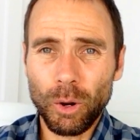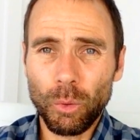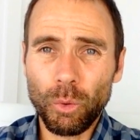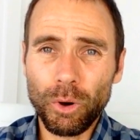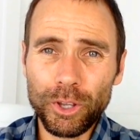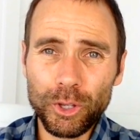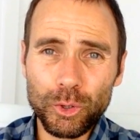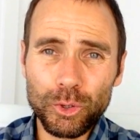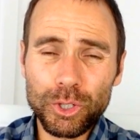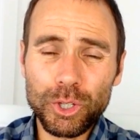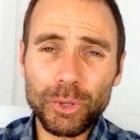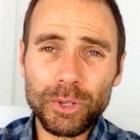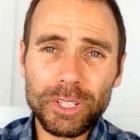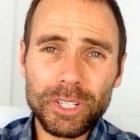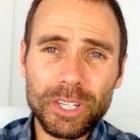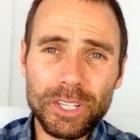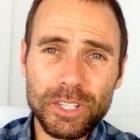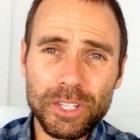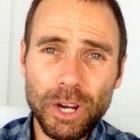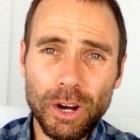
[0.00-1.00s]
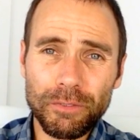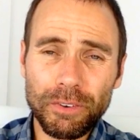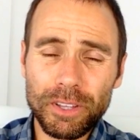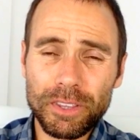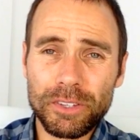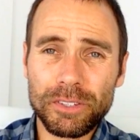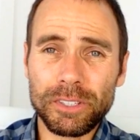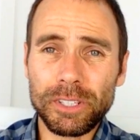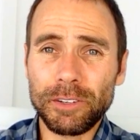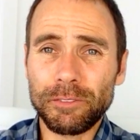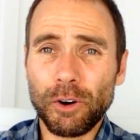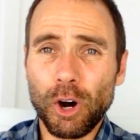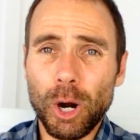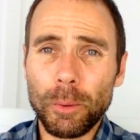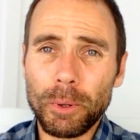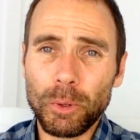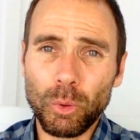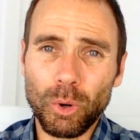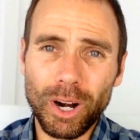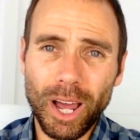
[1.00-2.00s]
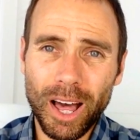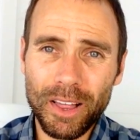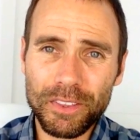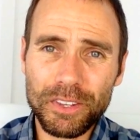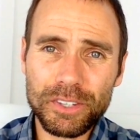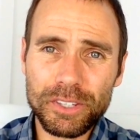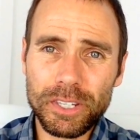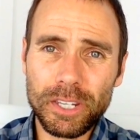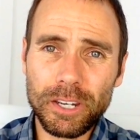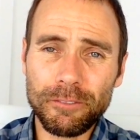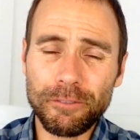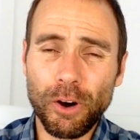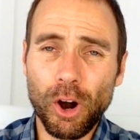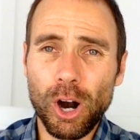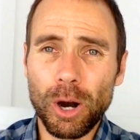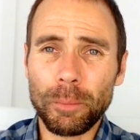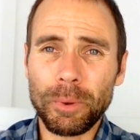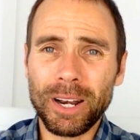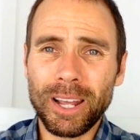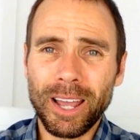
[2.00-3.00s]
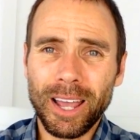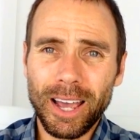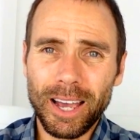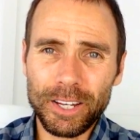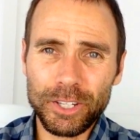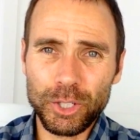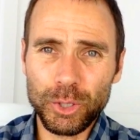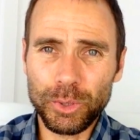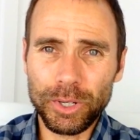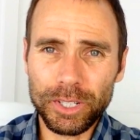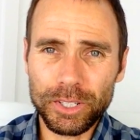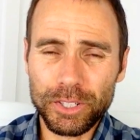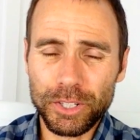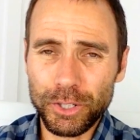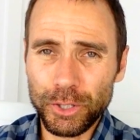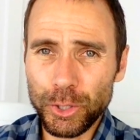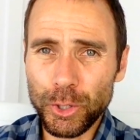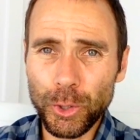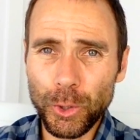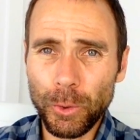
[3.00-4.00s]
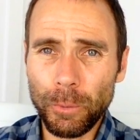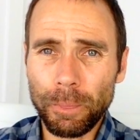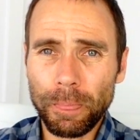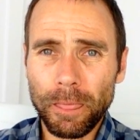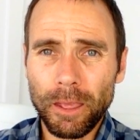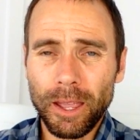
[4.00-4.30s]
what you're doing to yourself, others in the environment, what others in the environment are doing to you.